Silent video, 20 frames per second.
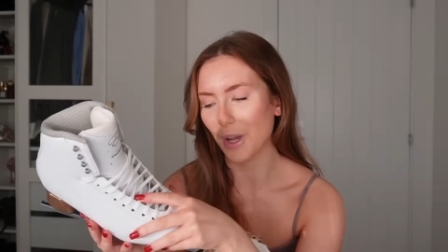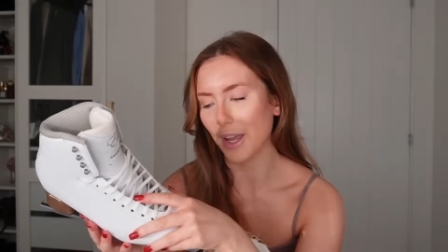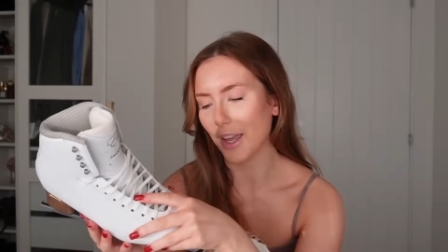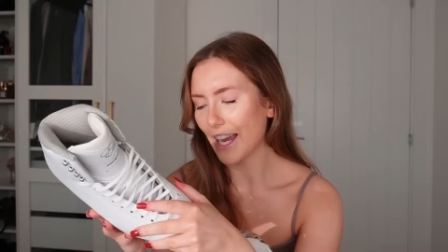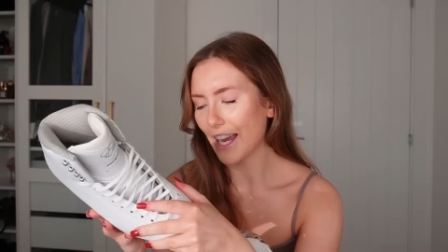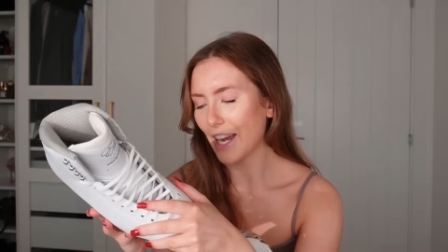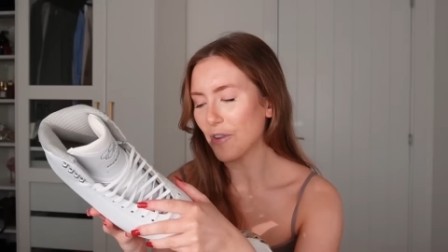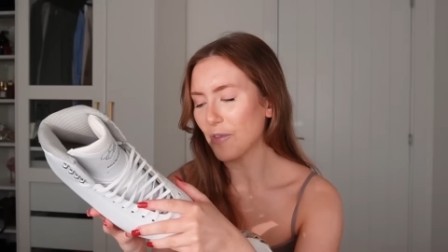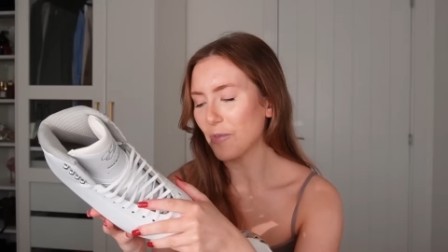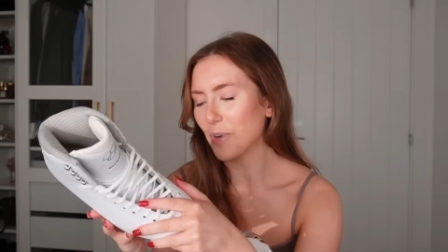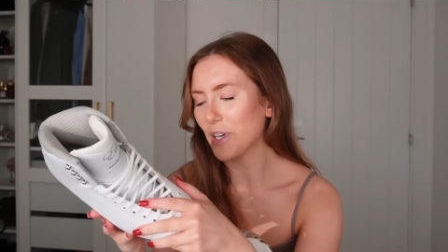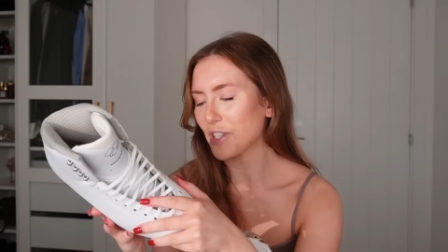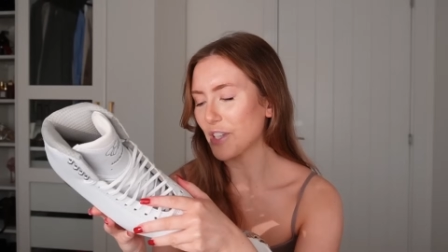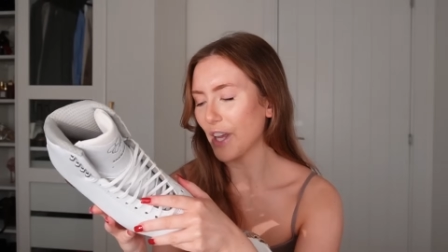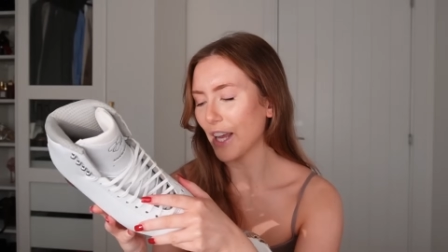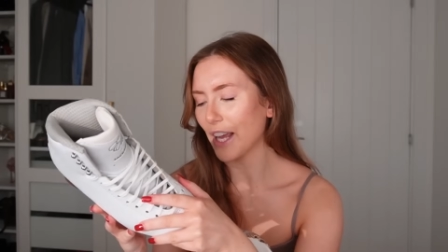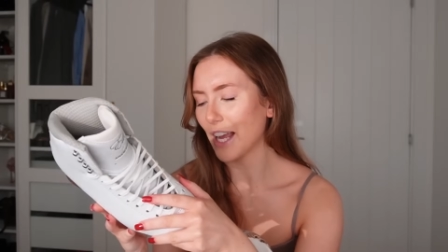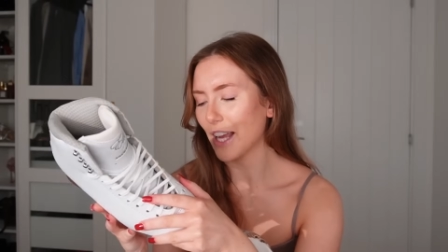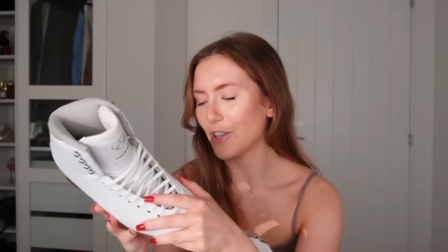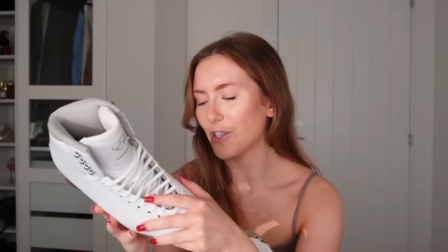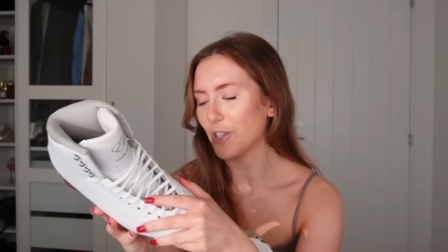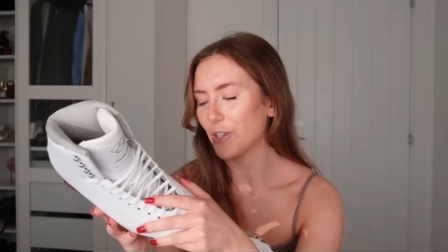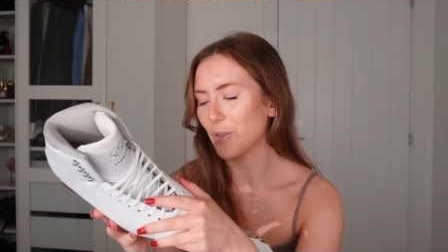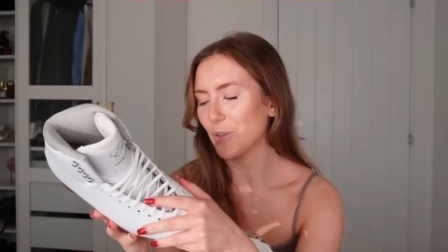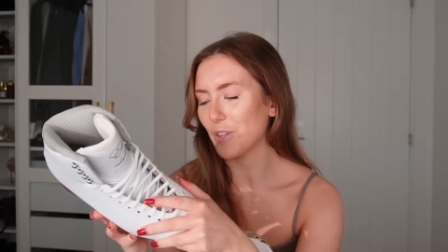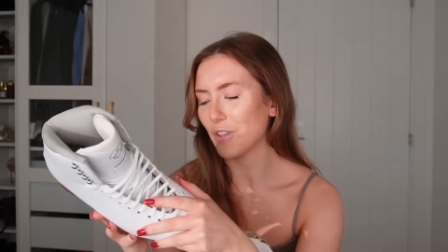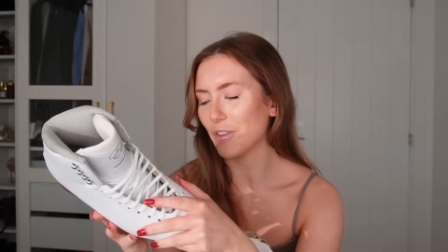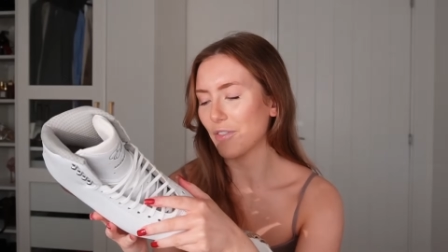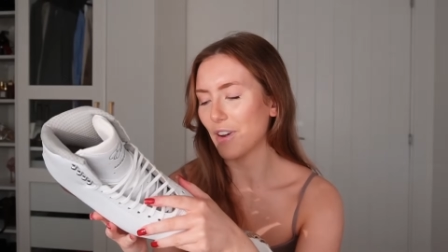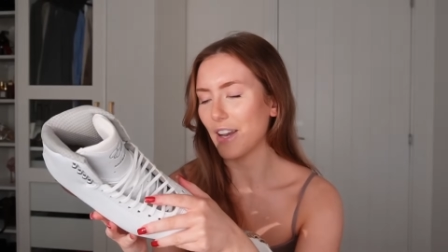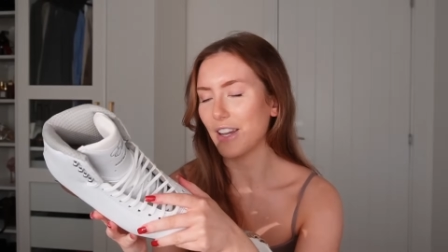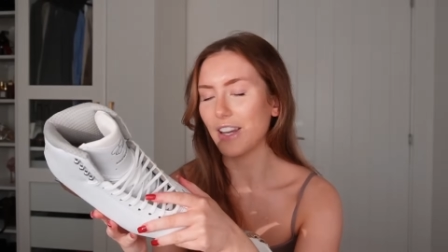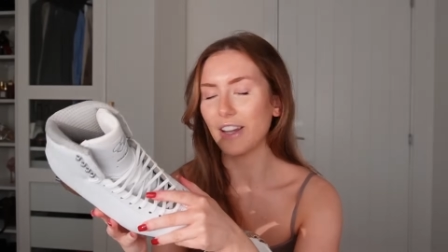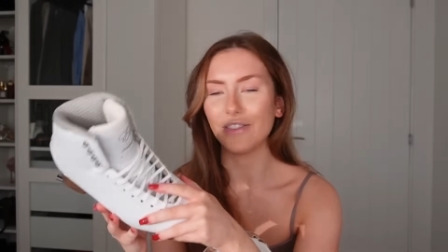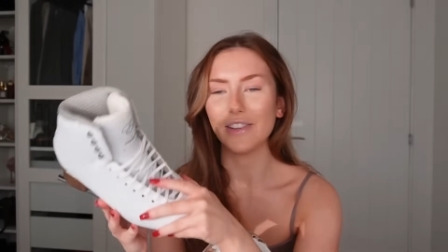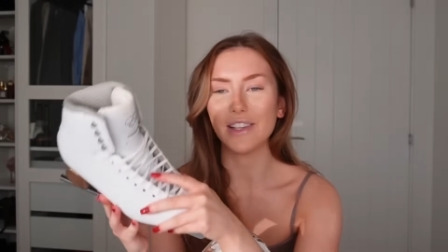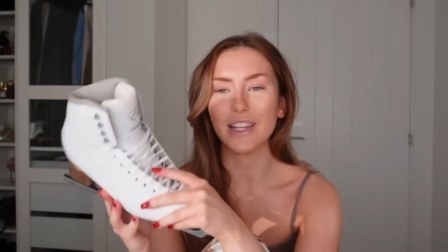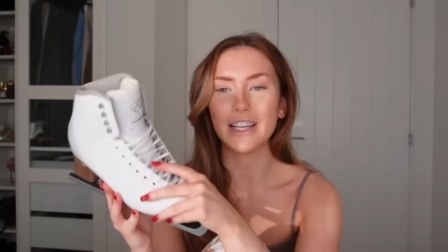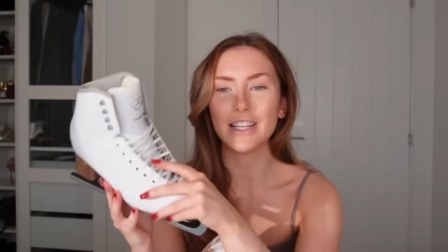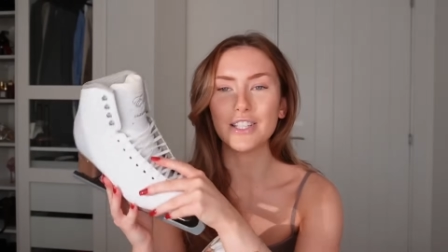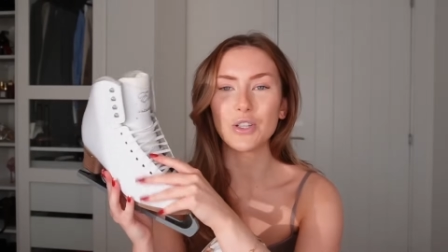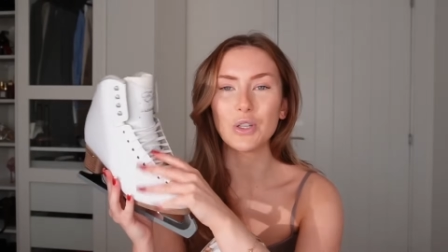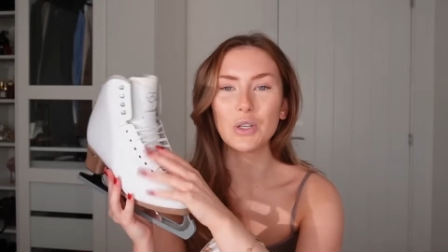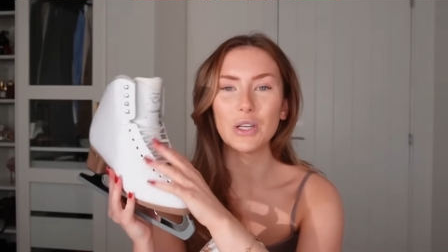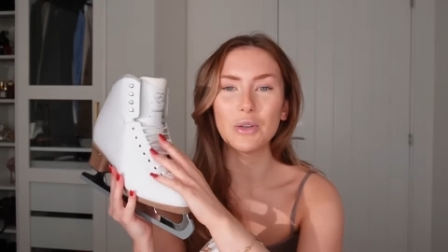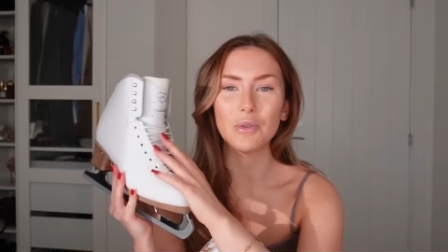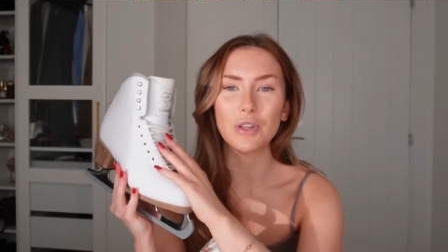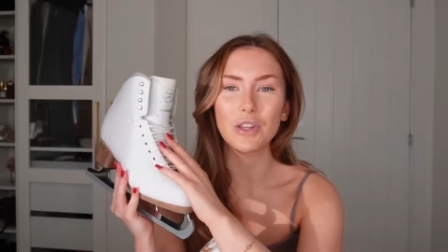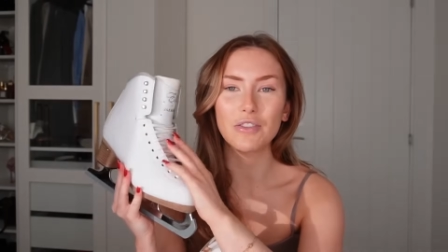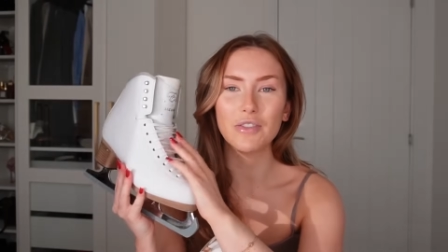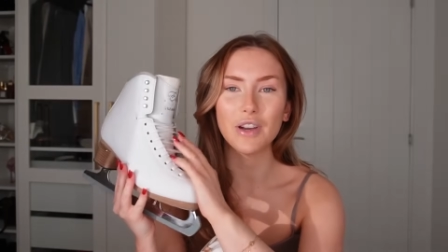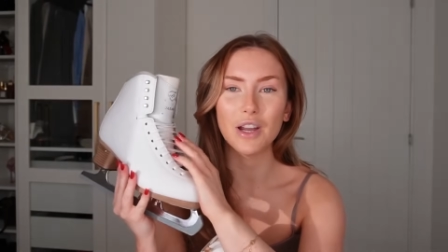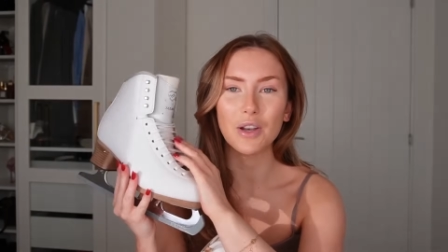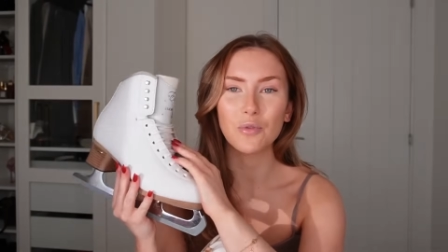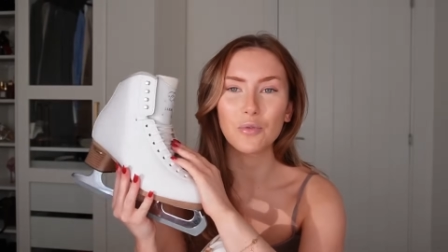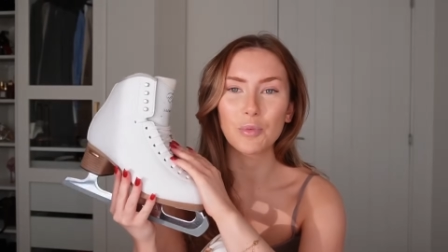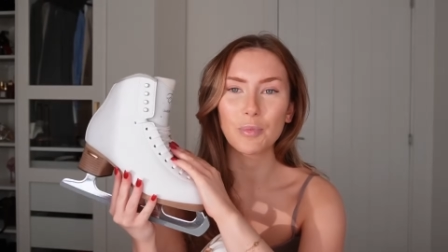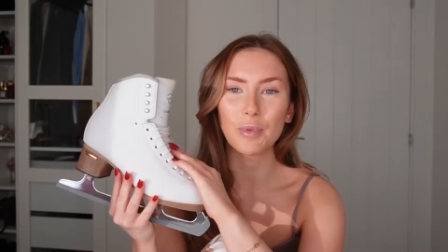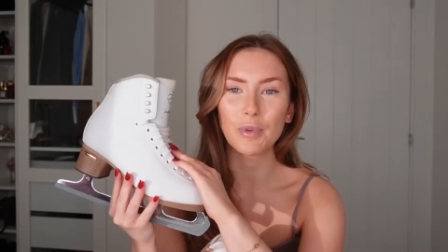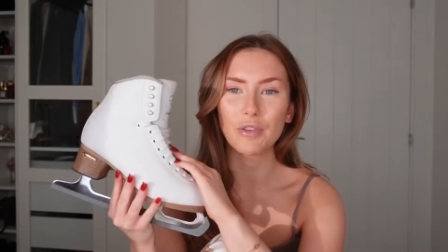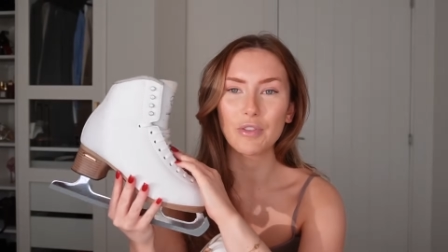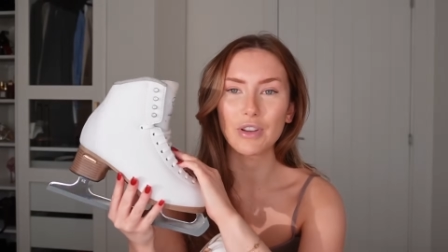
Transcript: I kind of wish like I could do it with a friend. I feel like doing it with a friend would be